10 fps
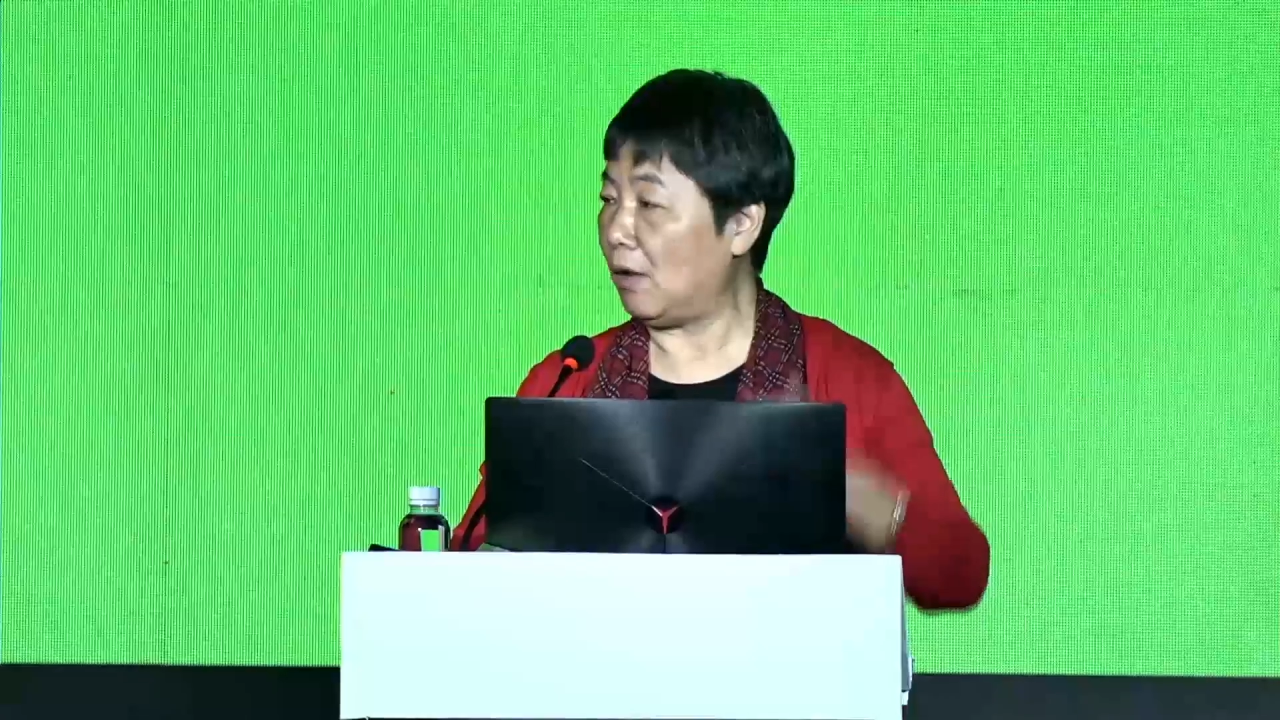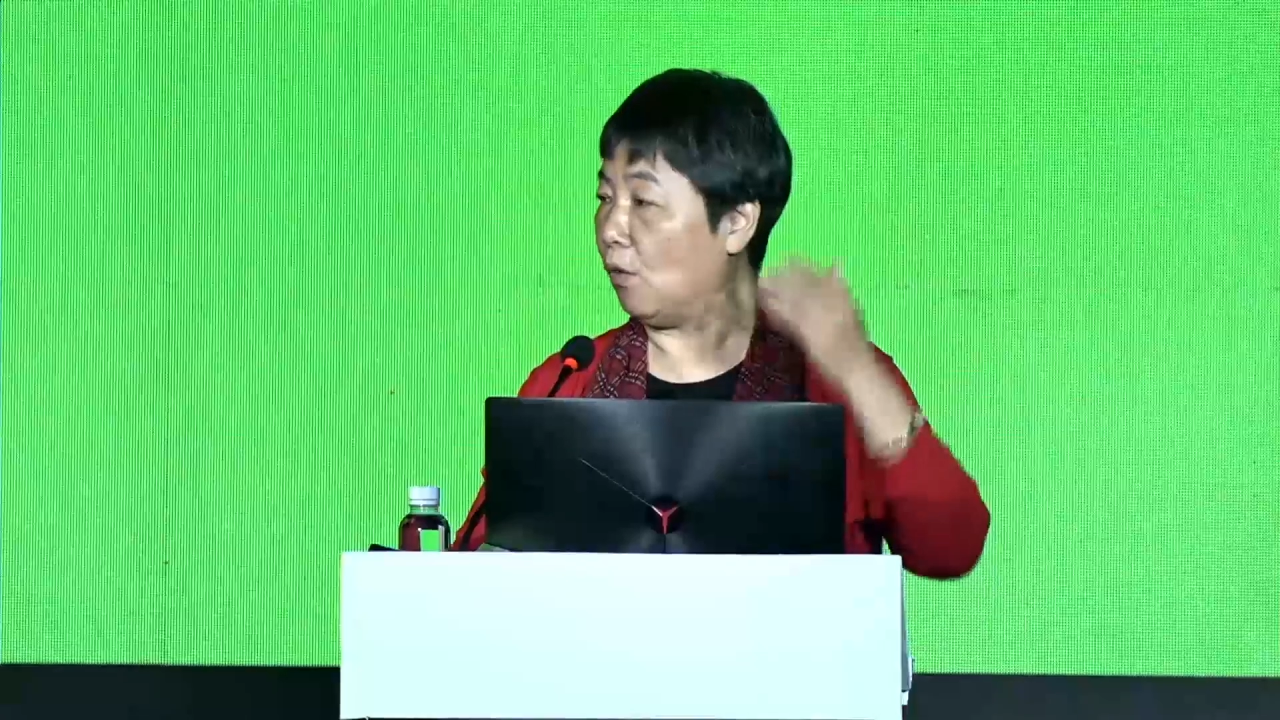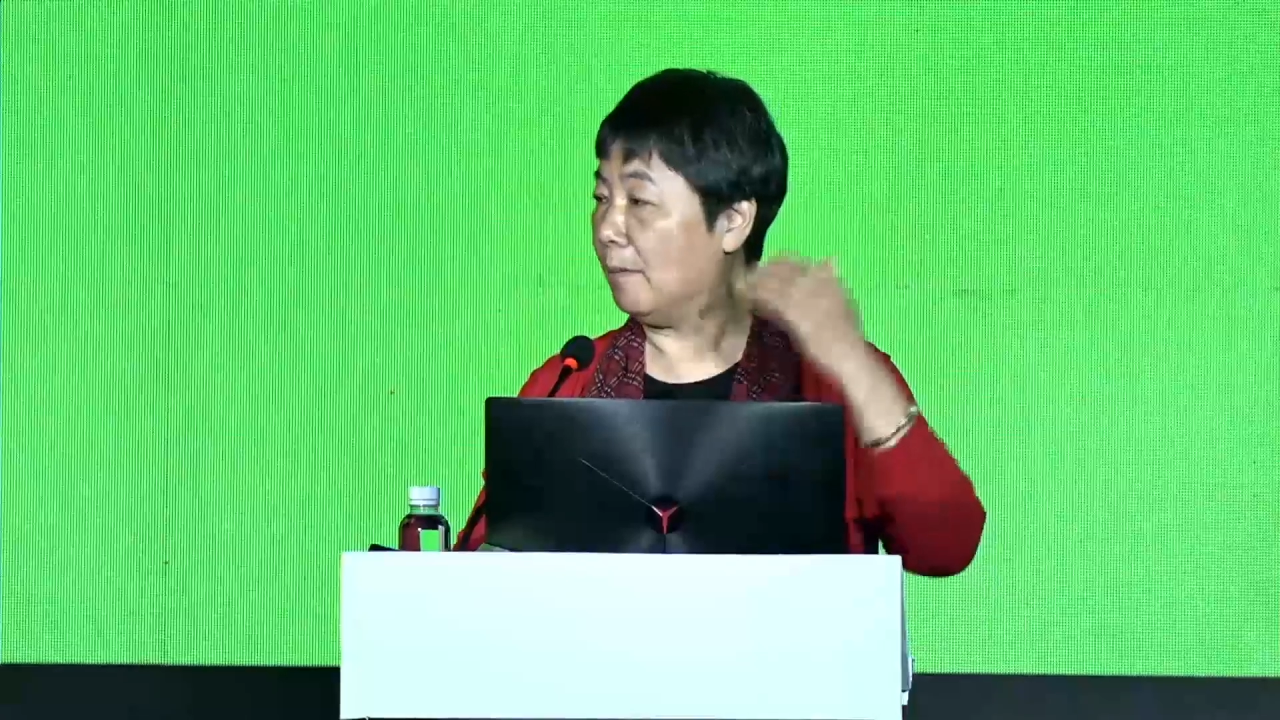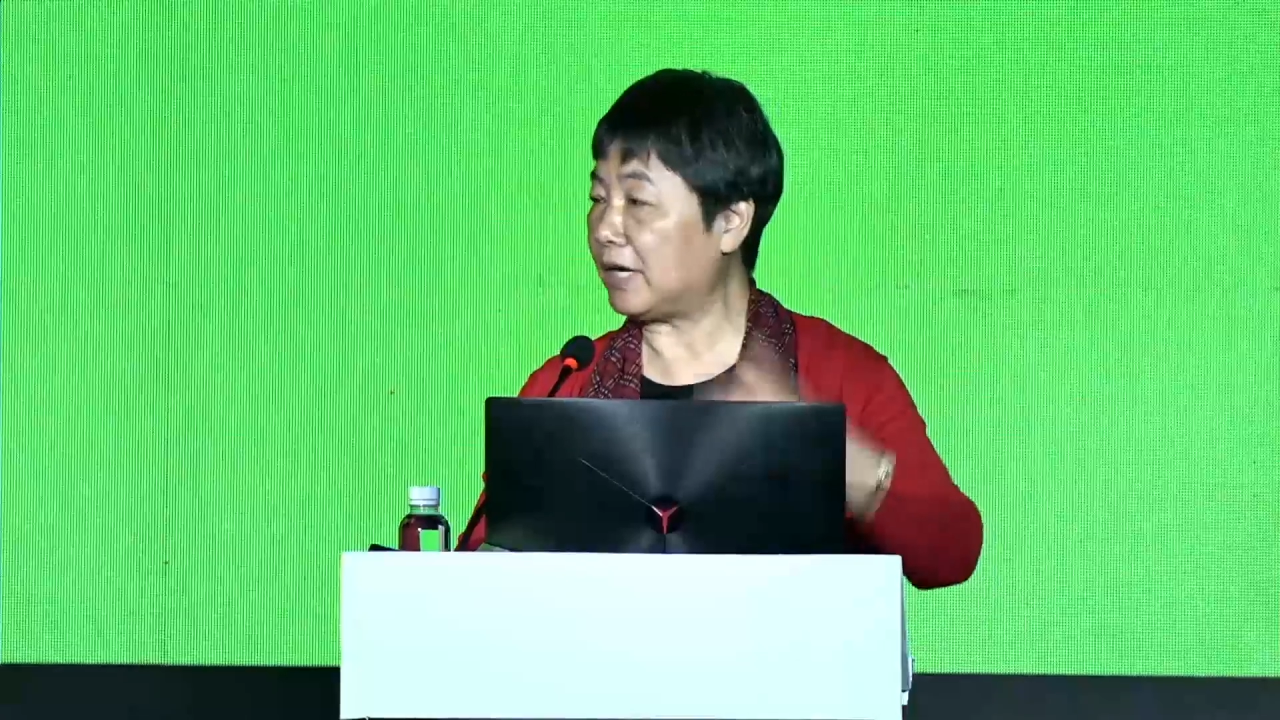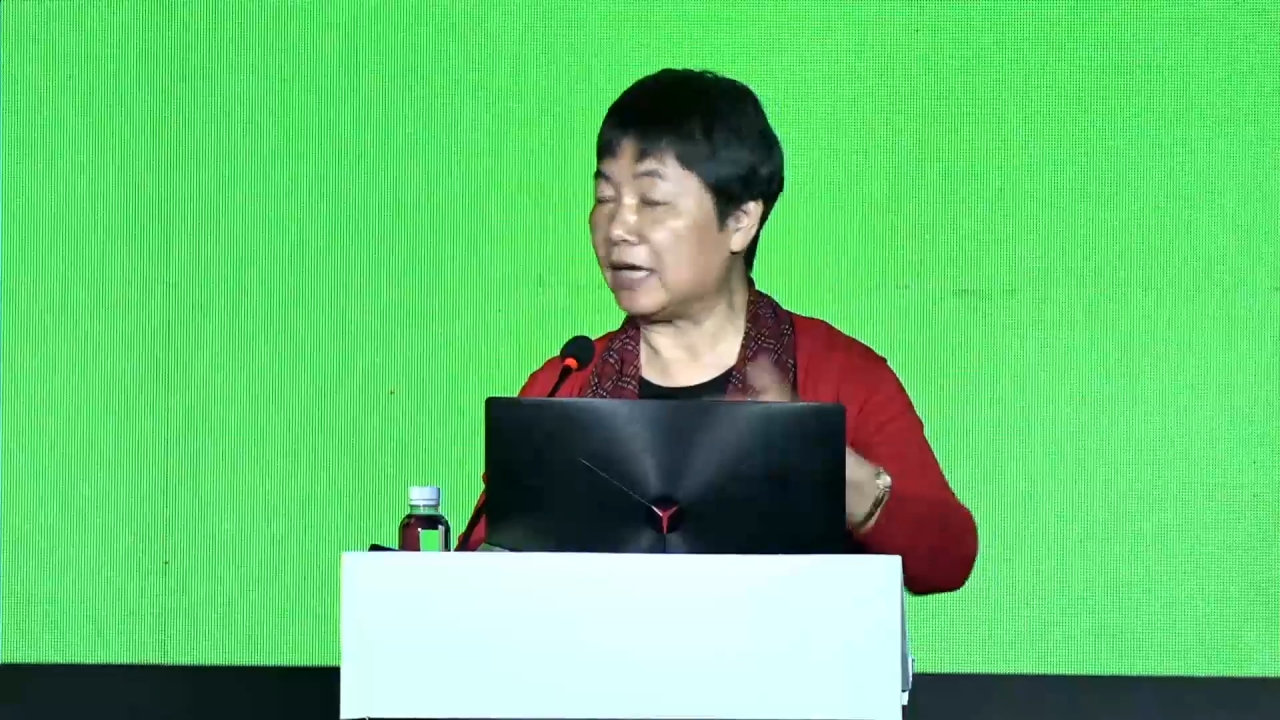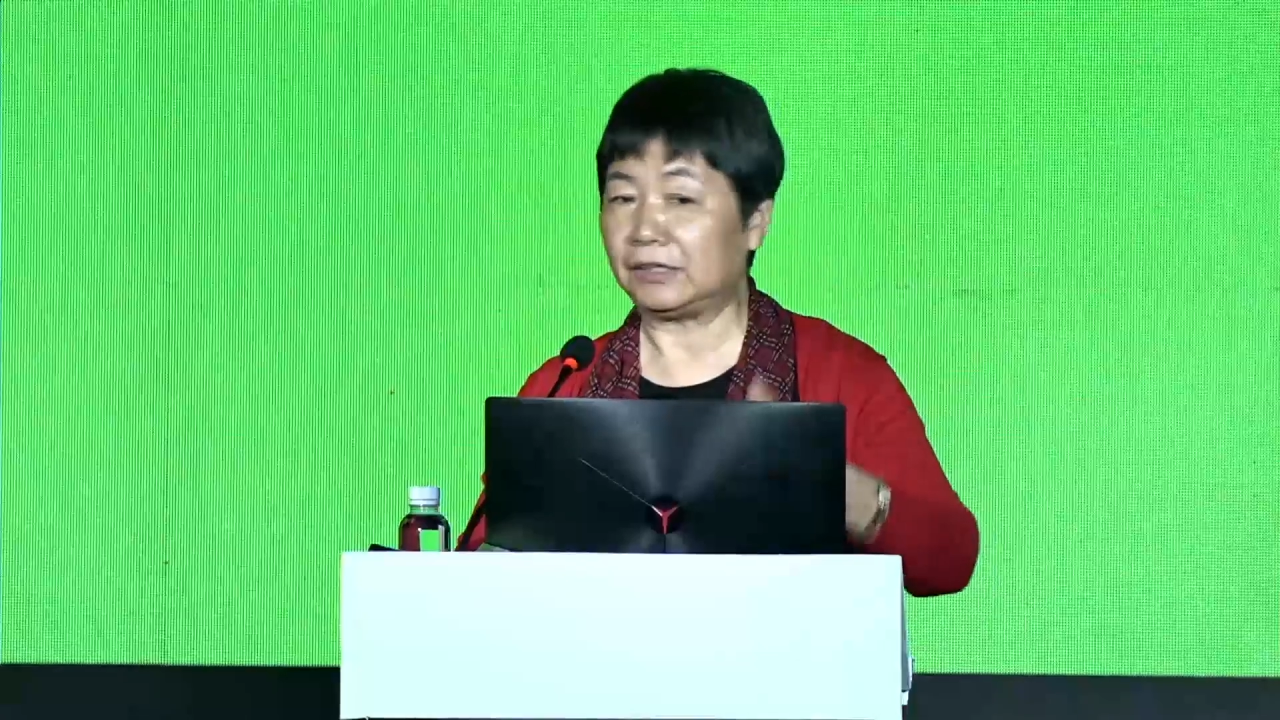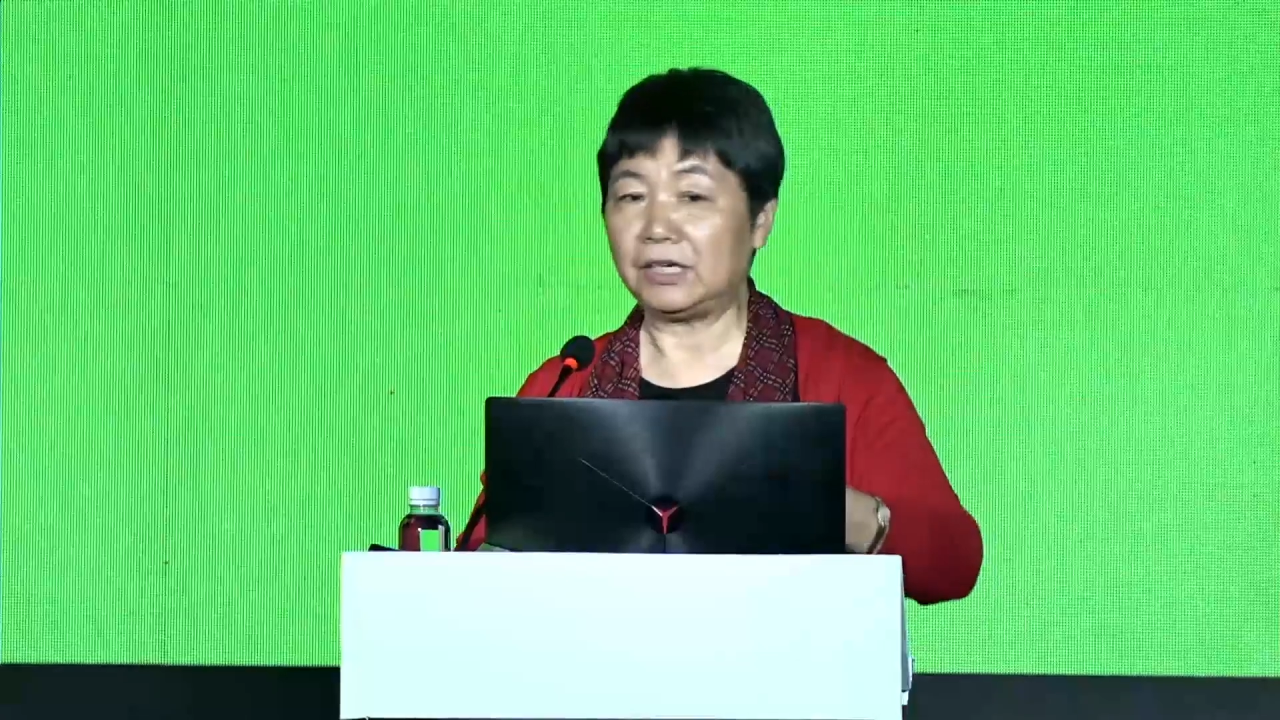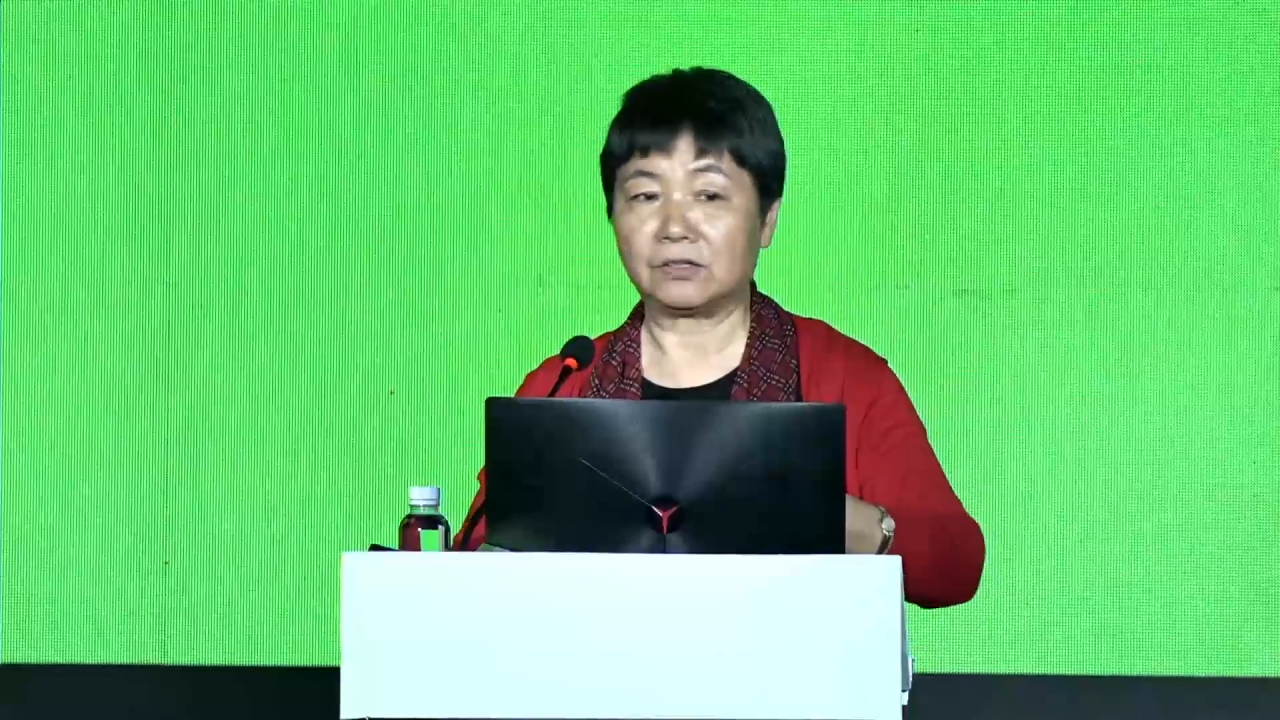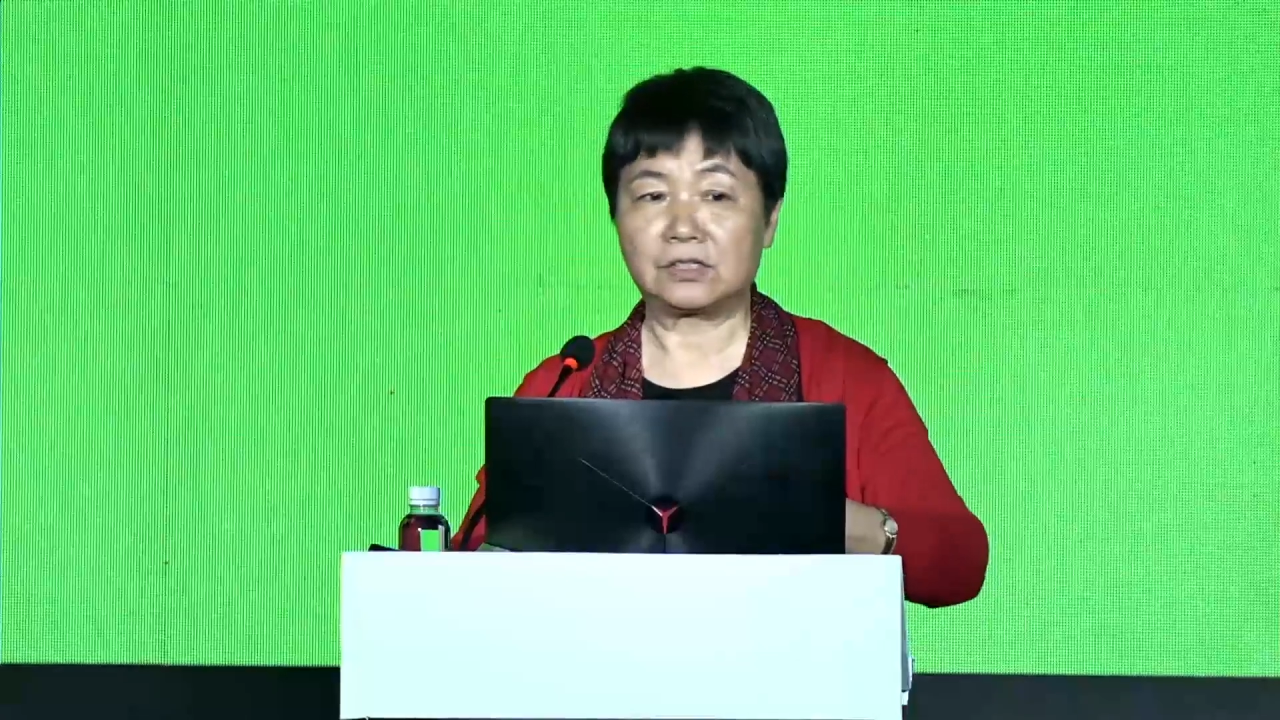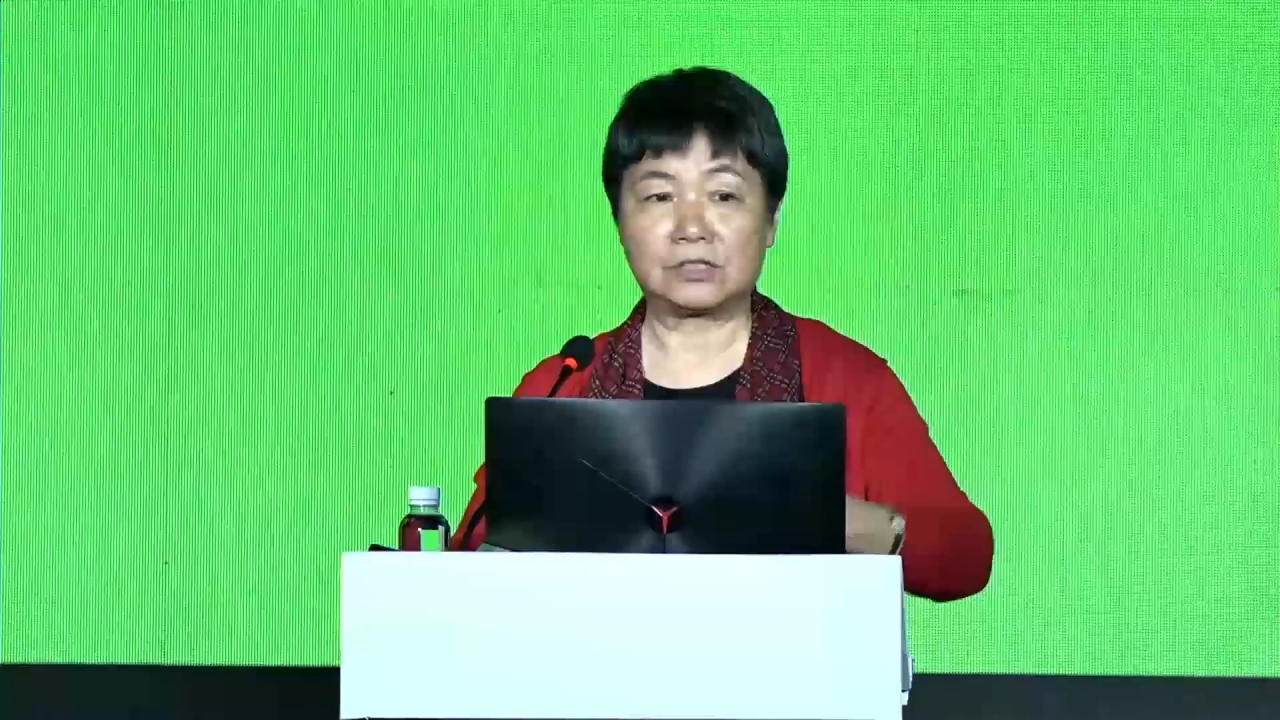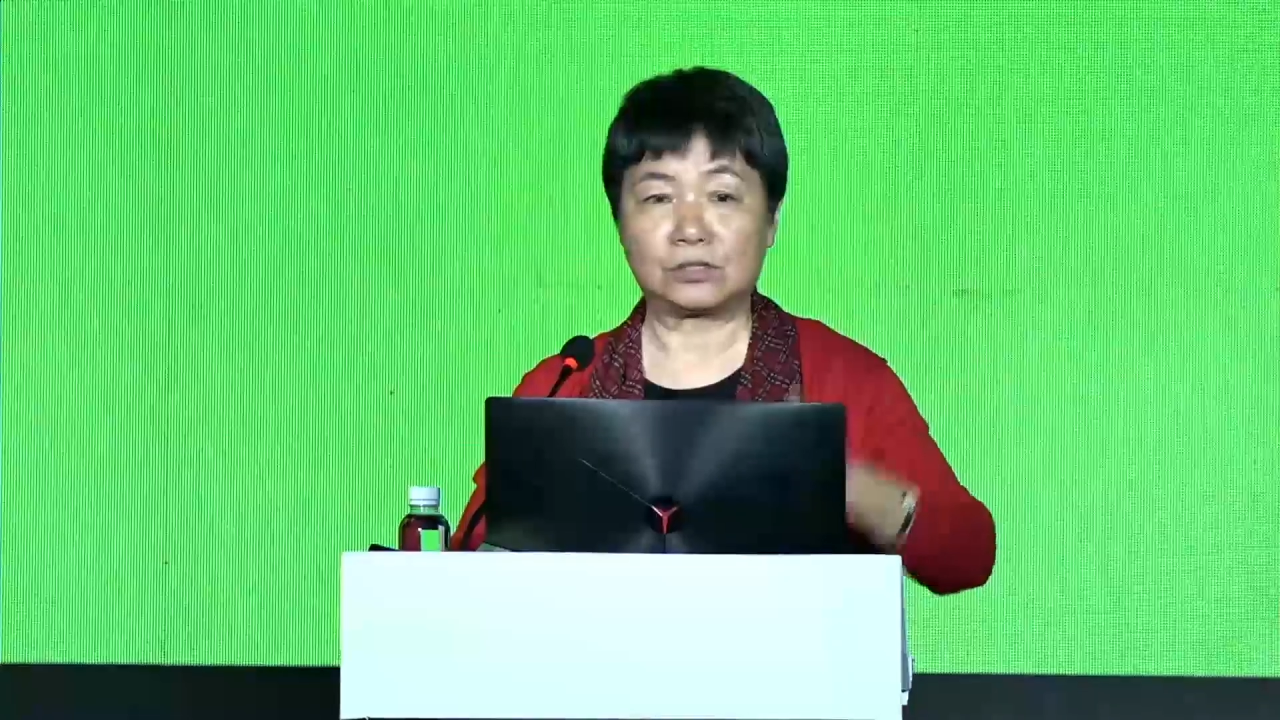children.